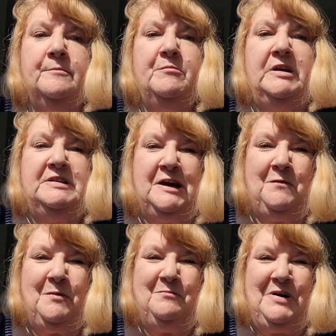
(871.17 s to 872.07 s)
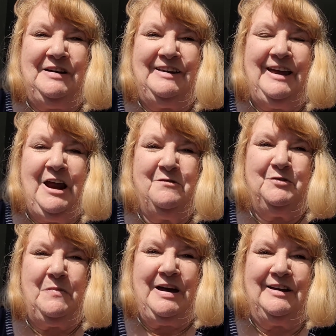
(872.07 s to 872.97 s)
Monday when my
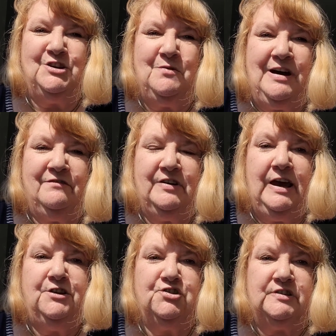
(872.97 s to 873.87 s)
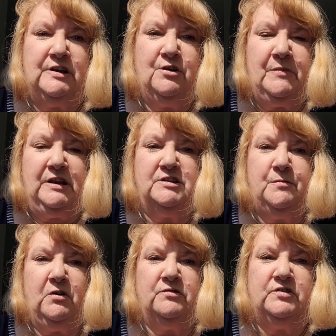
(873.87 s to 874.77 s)
carer's back. I do have agency coming in to
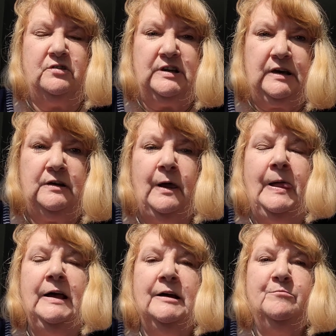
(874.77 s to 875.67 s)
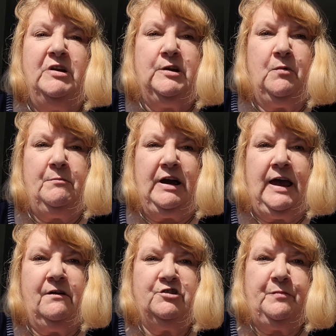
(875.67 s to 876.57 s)
me on Sunday. Monday when my
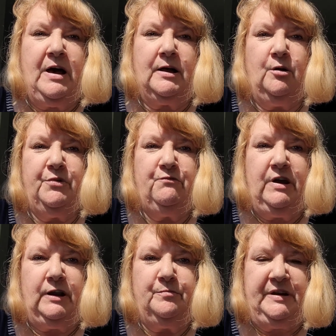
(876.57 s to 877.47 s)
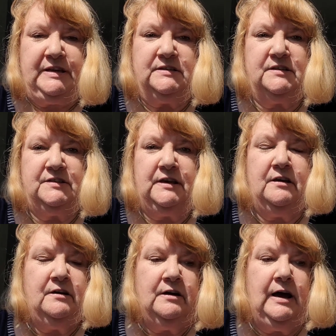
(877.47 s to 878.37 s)
carer's back, I'll be really pleased to see
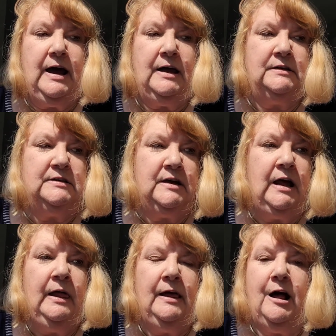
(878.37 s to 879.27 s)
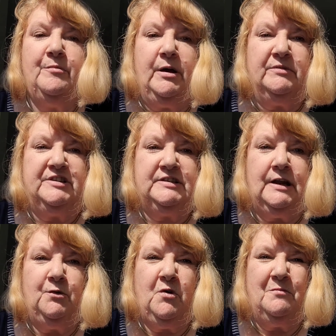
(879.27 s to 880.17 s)
her, and I'll be able to
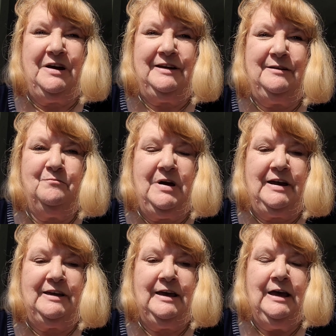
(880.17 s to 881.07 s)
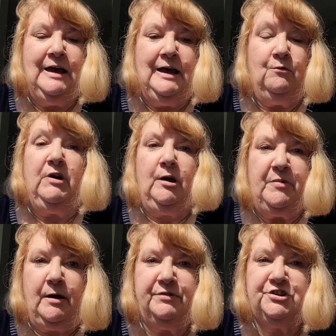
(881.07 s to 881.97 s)
tell her what well, I'll
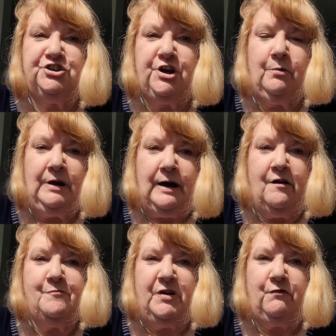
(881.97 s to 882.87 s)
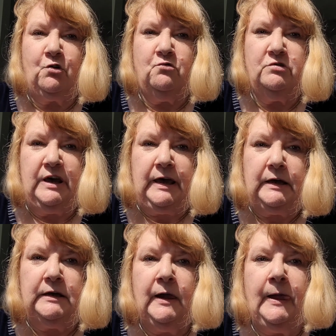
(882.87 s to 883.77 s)
be able to show her now. I've been recording it,